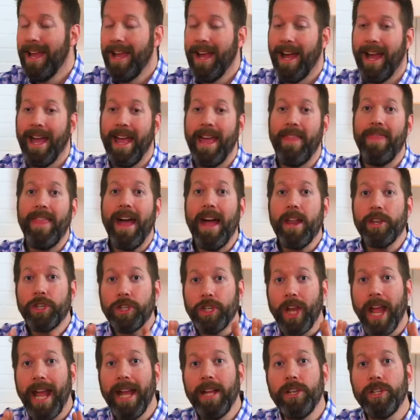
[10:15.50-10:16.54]
And that
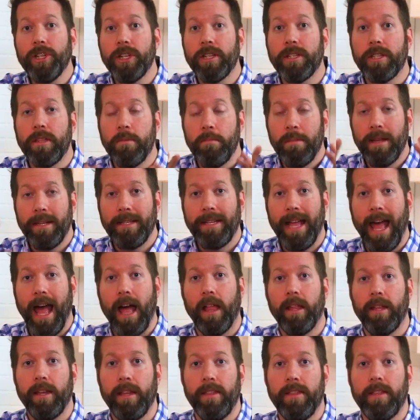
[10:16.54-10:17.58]
changes the
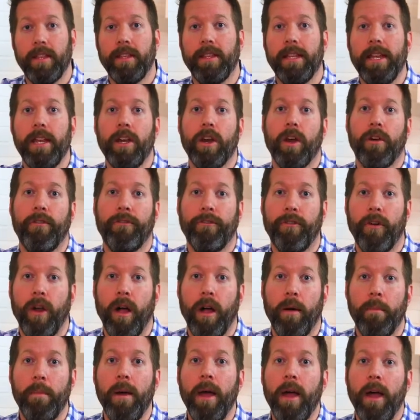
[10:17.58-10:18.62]
mentality of the leader
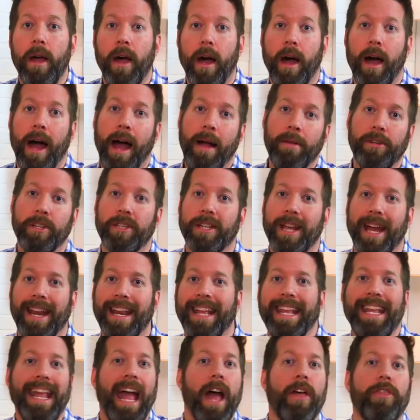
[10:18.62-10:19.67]
from, I just got to
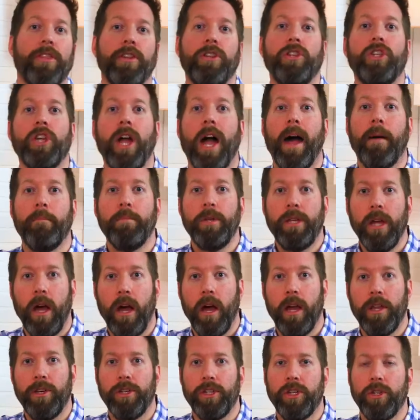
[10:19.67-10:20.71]
get the job
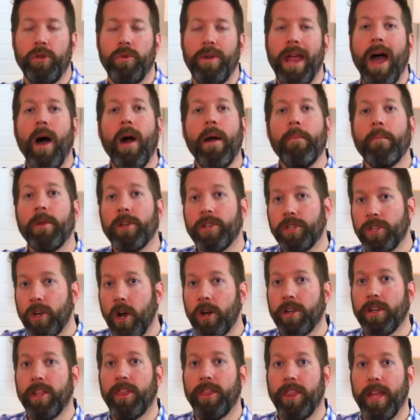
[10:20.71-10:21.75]
done, to now I'm going to
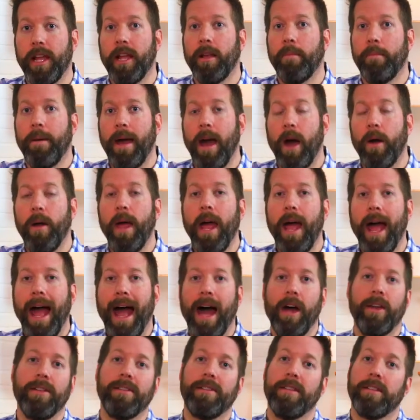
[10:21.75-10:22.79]
start to think about,
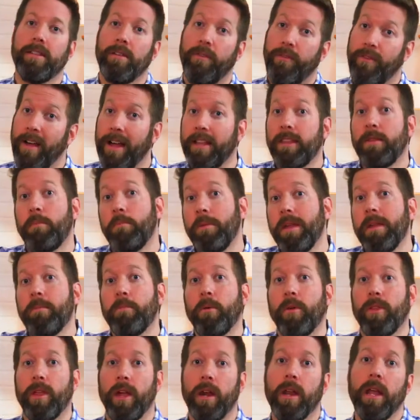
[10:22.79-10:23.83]
how does this affect the
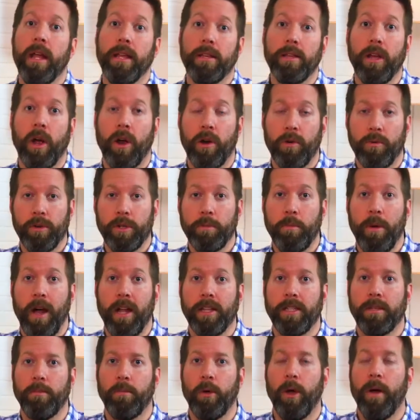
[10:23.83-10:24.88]
people that are
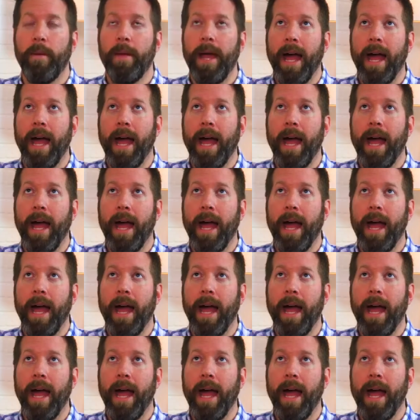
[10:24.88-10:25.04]
responsible?